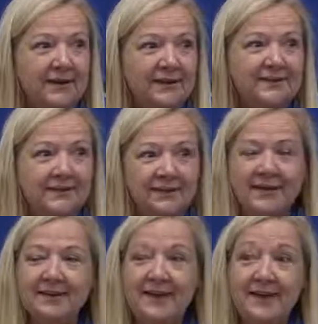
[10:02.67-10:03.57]

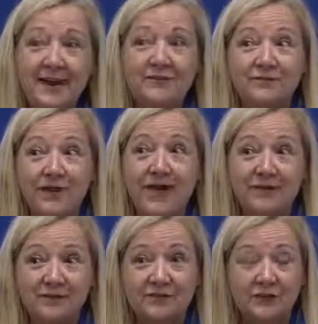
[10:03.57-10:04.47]
He had
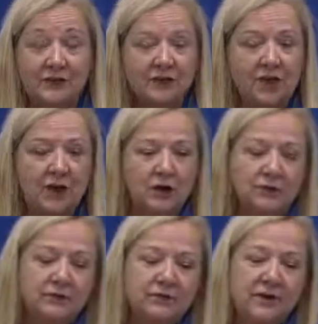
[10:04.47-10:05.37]
5 different
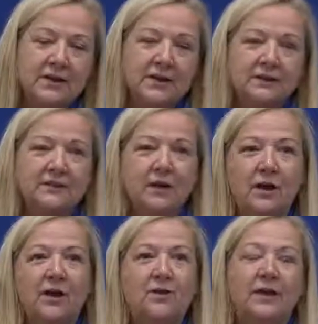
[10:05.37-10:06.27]
loans.
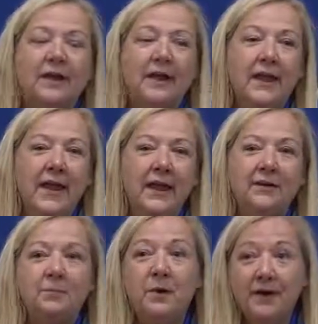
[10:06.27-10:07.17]
So out
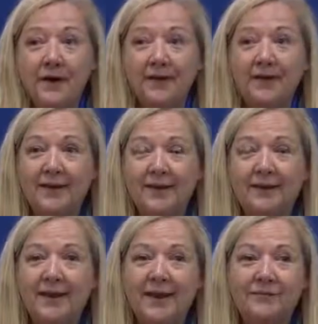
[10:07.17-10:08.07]
of
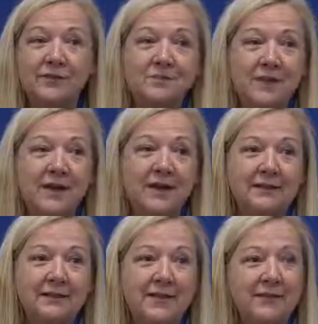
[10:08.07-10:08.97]
pocket every
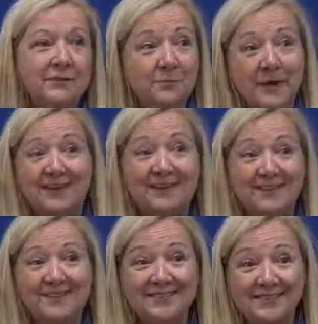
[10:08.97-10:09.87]
month, he was paying
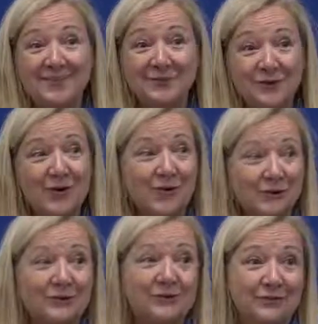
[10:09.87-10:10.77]
like
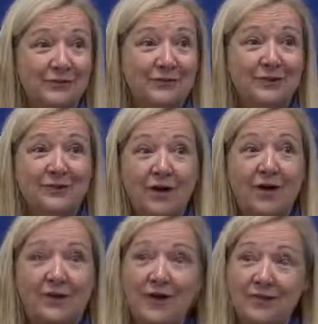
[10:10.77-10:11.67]
$600
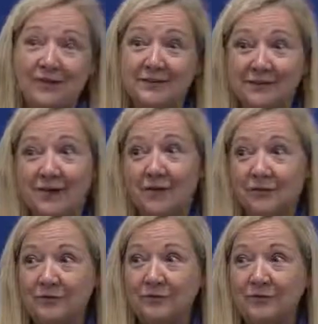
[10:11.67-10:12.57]
on all these
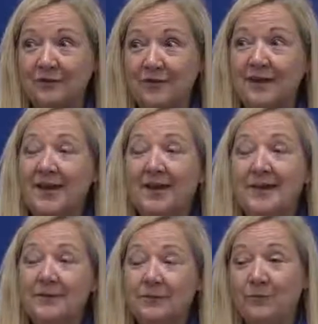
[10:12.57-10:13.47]
loans.
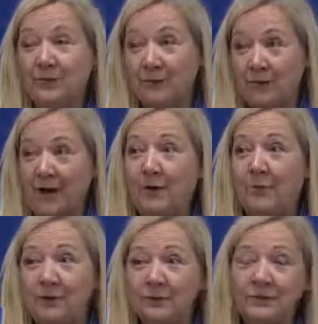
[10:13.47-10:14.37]
And I
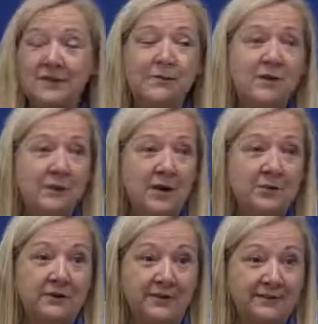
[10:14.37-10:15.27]
worked with him. We were
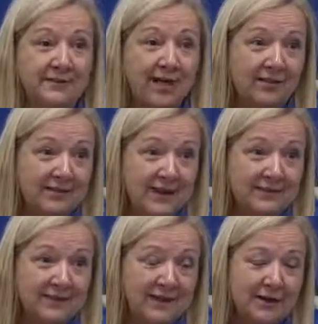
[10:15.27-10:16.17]
able to
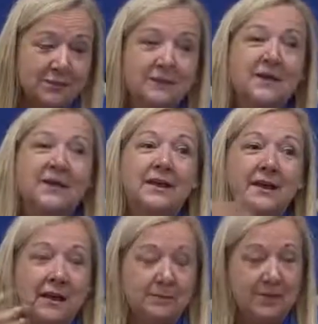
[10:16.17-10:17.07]
consolidate them.
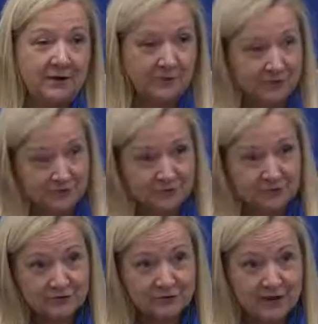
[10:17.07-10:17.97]
He got a better
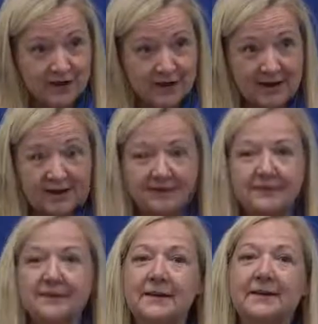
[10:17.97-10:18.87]
interest
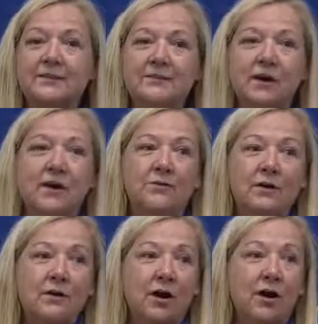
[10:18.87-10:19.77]
rate. So
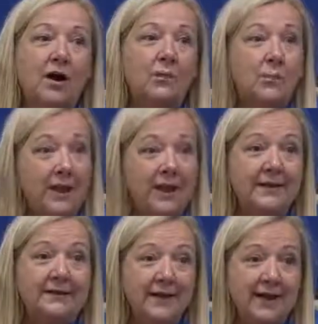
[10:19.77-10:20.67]
there are
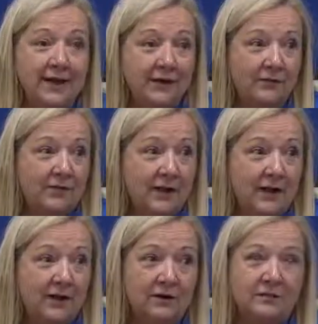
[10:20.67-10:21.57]
ways out
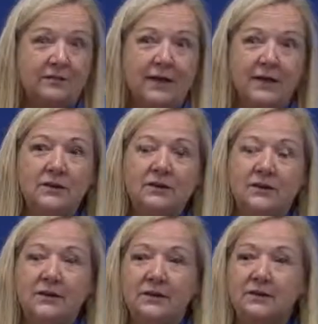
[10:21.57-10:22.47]
there that you
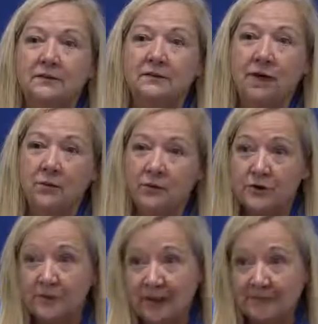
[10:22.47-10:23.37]
can lower
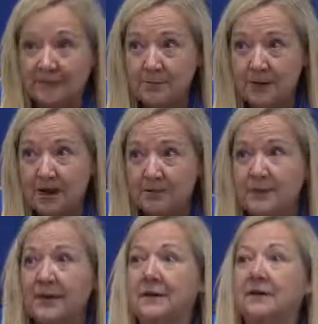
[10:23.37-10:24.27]
your monthly
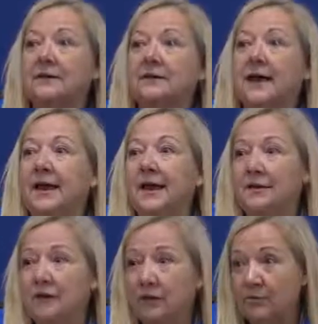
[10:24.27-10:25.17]
payment
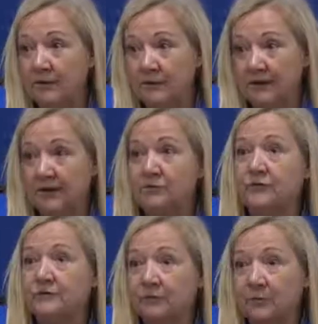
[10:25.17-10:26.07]
and lower your
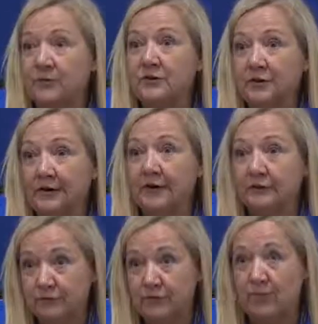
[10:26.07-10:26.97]
interest so when you get out
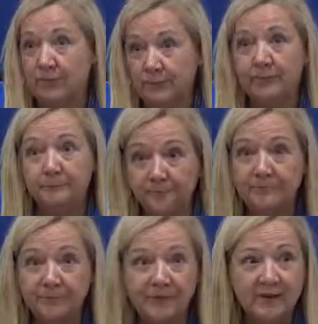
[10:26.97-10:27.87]
of school.
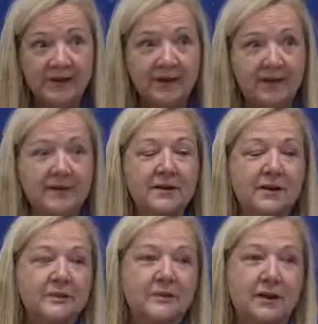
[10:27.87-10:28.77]
Okay,
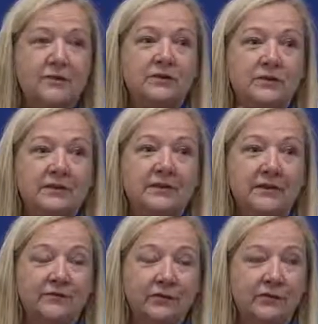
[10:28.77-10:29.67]
so you just
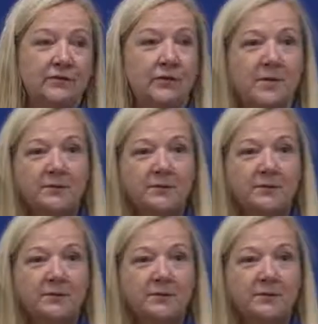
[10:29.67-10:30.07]
have to look for them.